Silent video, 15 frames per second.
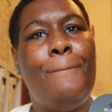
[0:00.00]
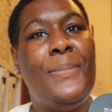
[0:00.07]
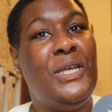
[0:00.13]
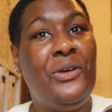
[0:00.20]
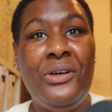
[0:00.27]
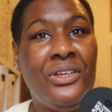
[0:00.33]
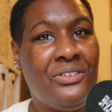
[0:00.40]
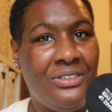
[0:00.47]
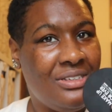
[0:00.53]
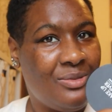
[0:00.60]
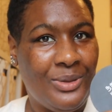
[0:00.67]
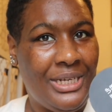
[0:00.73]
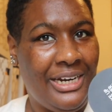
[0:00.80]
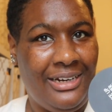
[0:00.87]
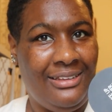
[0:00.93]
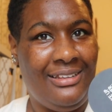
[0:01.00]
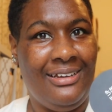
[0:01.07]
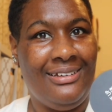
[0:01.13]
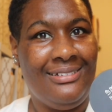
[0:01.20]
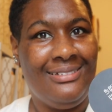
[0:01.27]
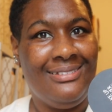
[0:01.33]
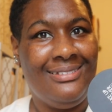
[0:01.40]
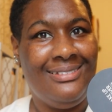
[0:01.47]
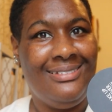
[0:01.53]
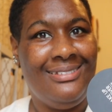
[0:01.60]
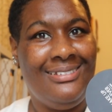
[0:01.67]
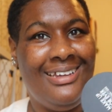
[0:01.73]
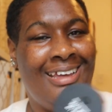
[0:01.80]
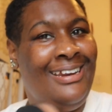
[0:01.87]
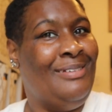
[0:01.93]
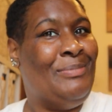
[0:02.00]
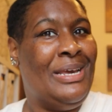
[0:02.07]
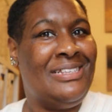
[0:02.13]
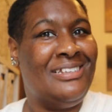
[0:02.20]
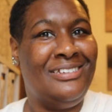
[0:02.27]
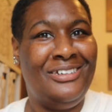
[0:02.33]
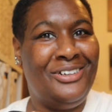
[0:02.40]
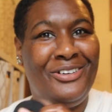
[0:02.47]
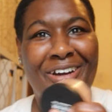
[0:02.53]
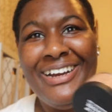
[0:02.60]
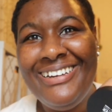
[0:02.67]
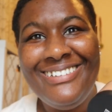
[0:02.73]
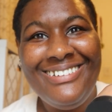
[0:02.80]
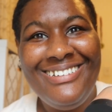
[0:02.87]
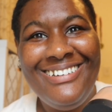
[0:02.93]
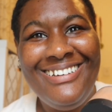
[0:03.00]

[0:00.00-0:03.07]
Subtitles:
But you can use this with anything and it makes it look great.